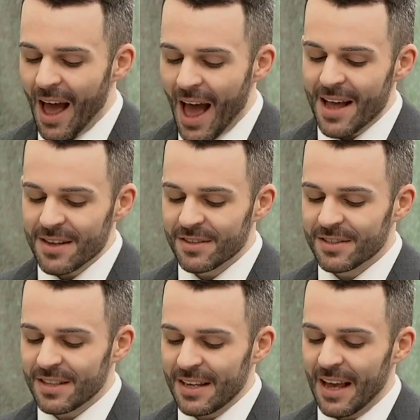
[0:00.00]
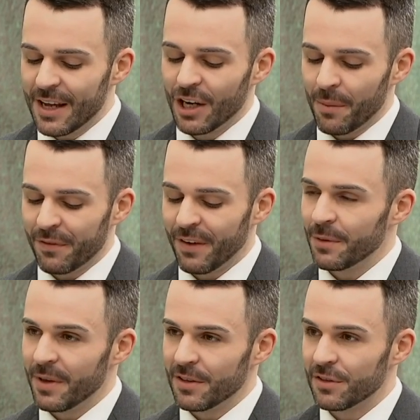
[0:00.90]
As the economic
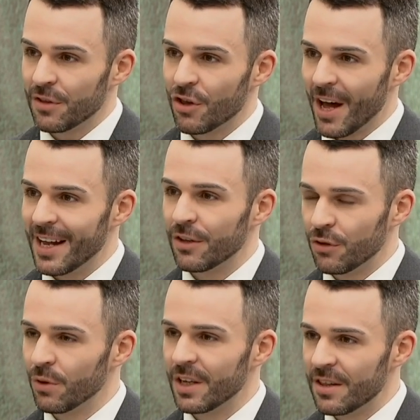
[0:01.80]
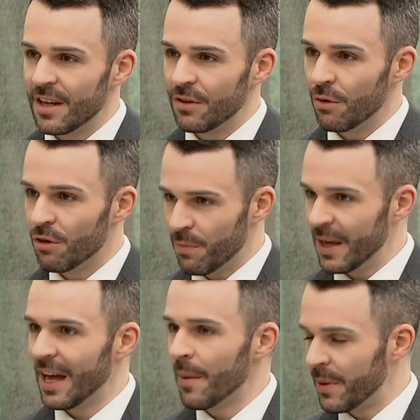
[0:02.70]
fundamentals in China do continue to
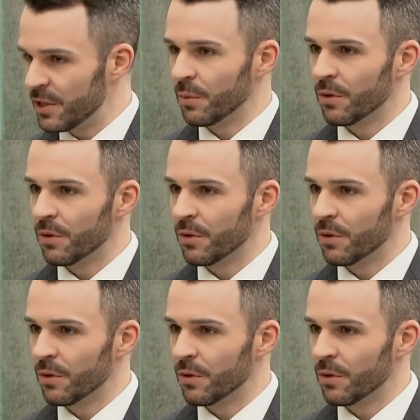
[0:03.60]
pick up, as you were